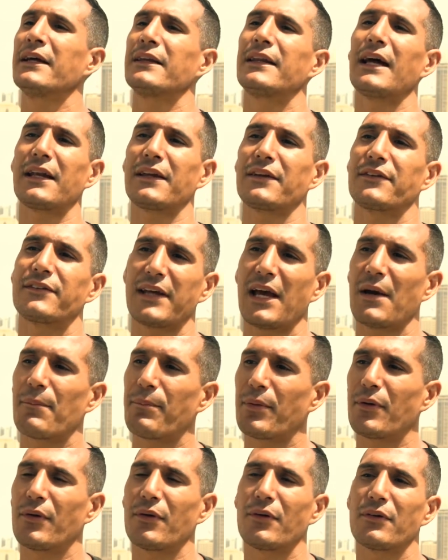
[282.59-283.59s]
That
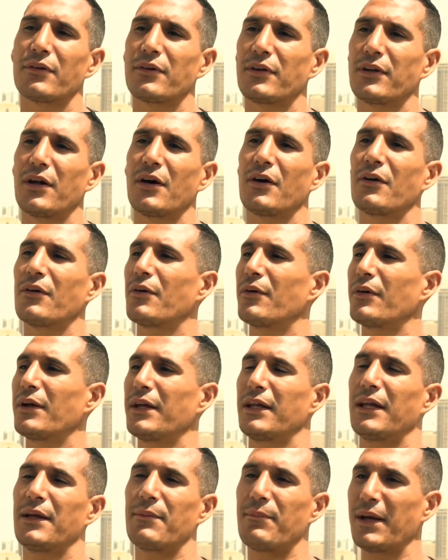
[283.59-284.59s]
example, you know,
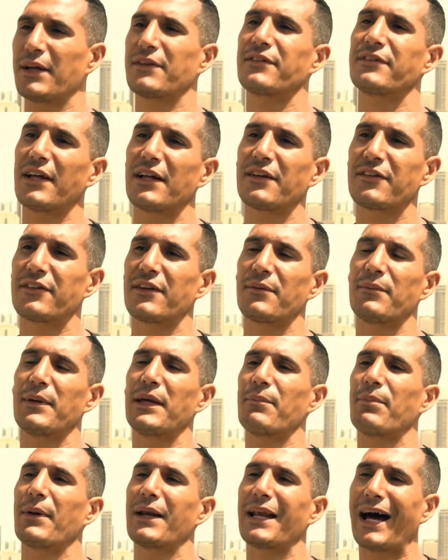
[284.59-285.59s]
it, it makes sense to
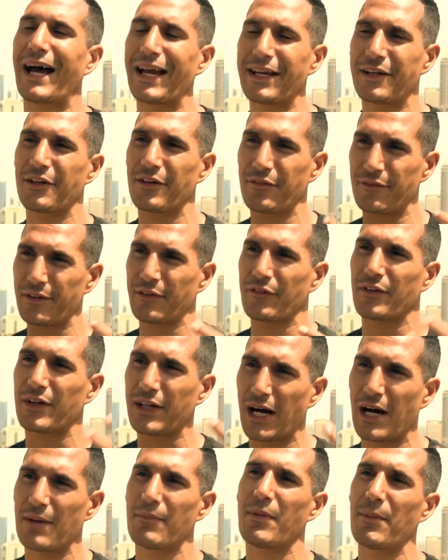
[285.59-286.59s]
me, but I could have never
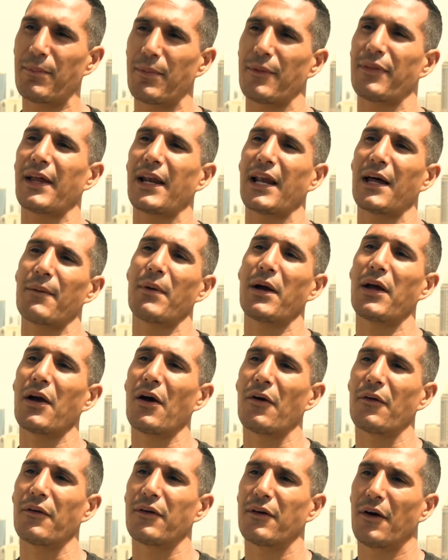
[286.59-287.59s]
come up with that on my
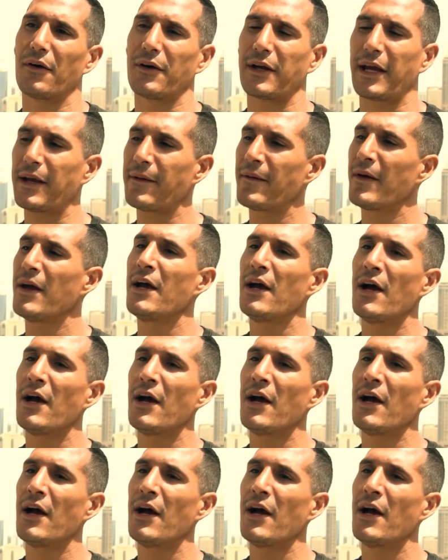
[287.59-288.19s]
own, okay?